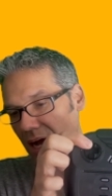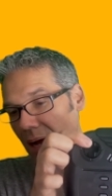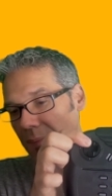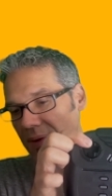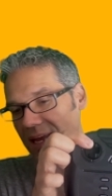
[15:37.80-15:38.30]

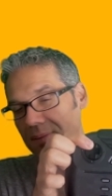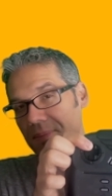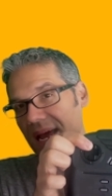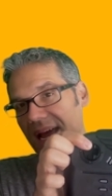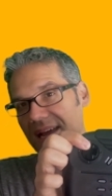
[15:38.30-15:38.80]
up
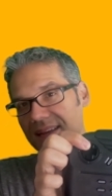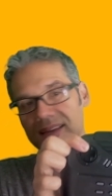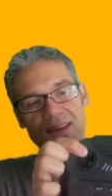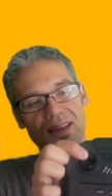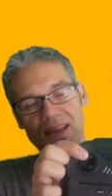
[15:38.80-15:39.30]
and
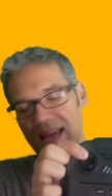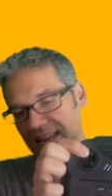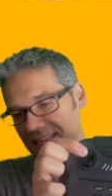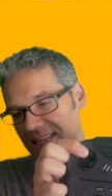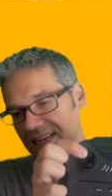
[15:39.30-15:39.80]
back
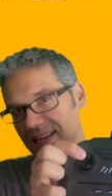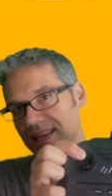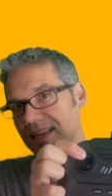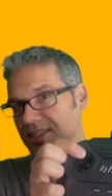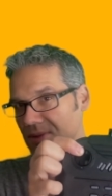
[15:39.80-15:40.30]
and
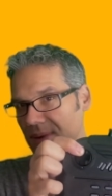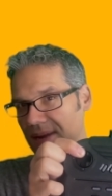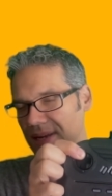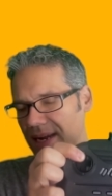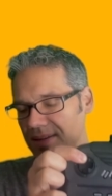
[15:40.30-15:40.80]
kick is a
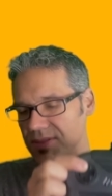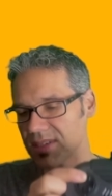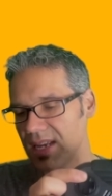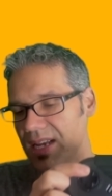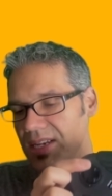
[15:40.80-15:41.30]
roundhouse.